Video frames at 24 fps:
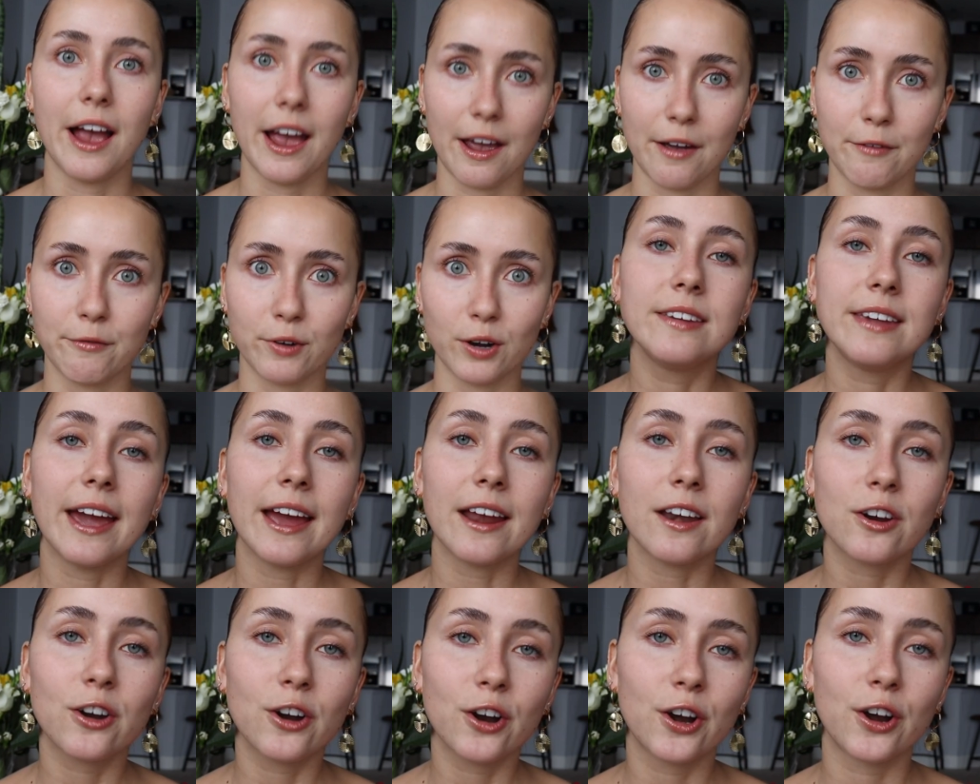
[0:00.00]
ever.
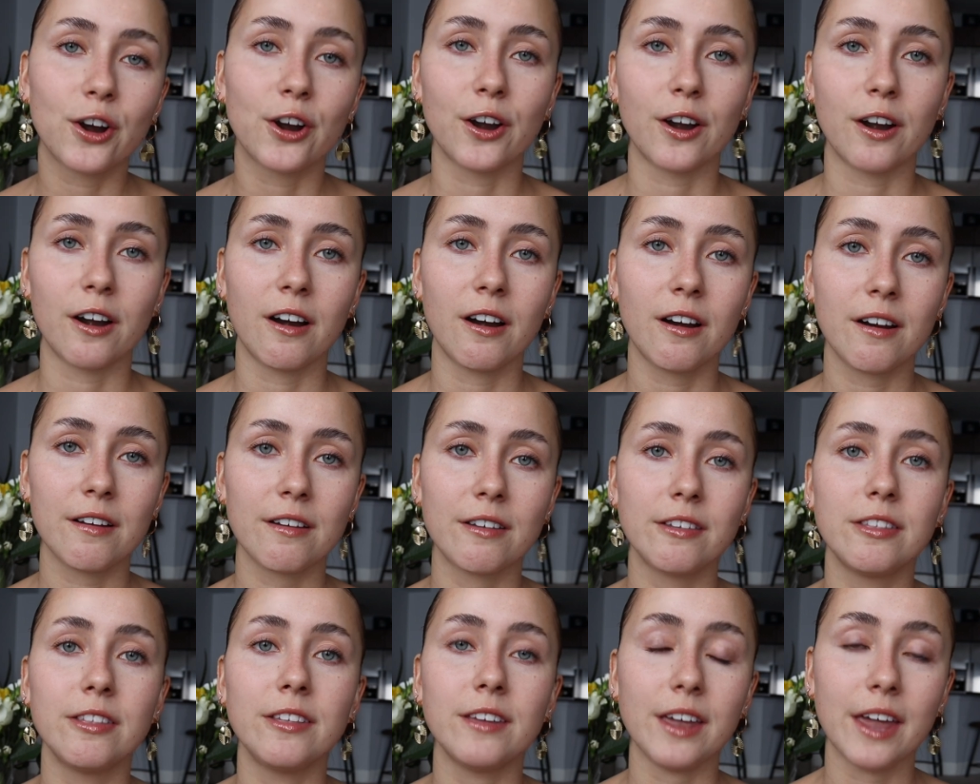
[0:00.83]
Get her
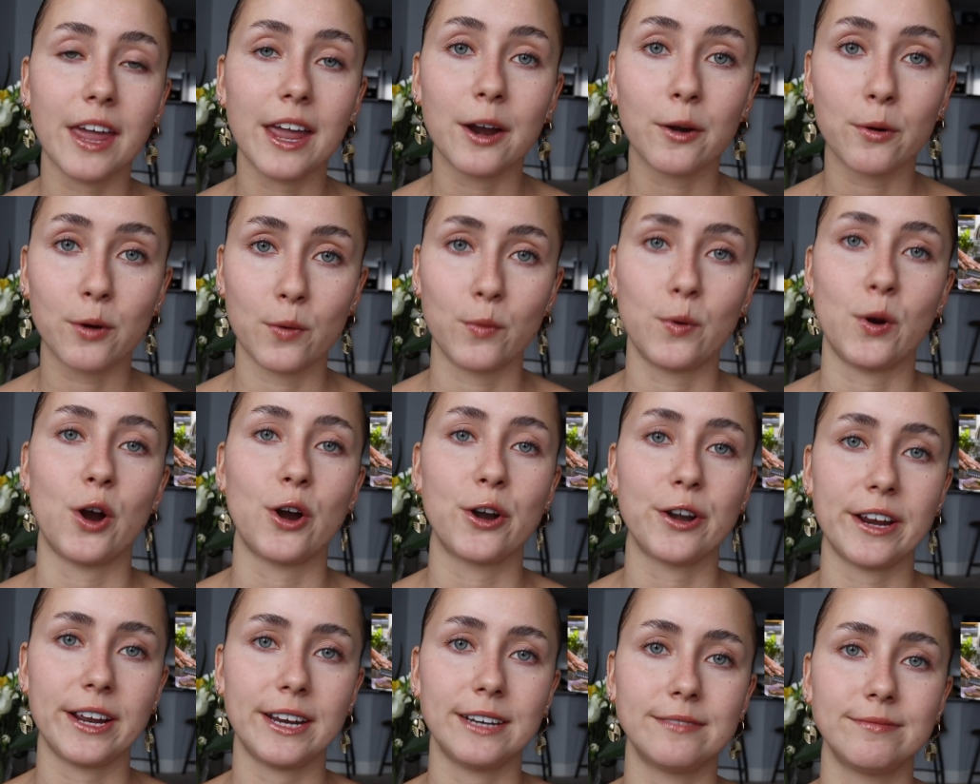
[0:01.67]
the
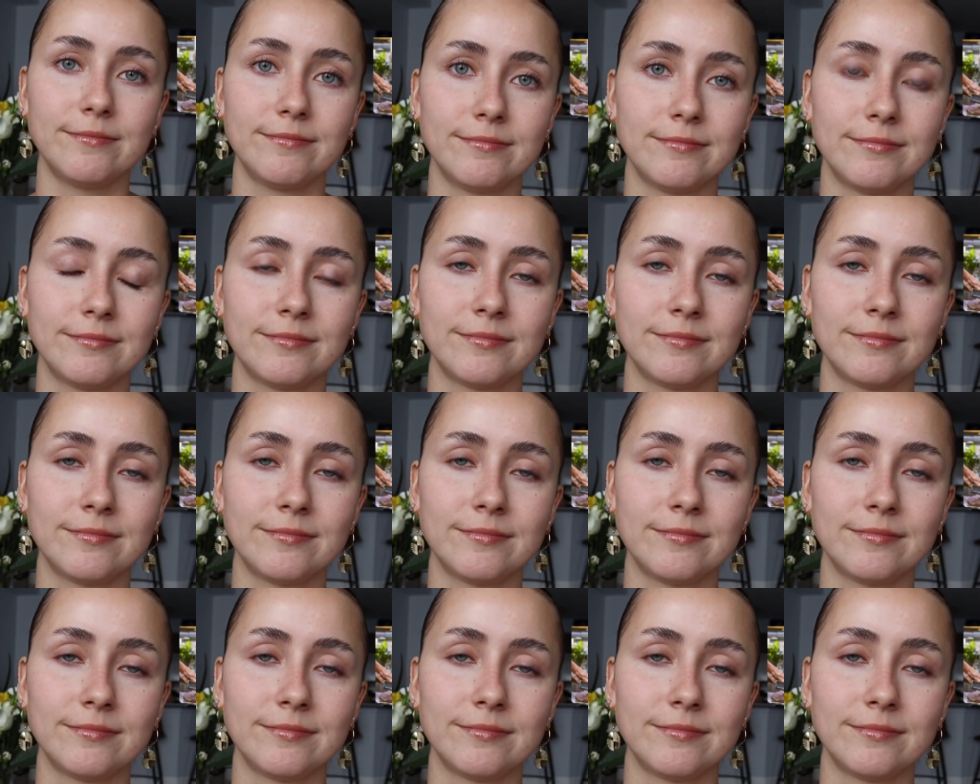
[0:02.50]
AeroGarden.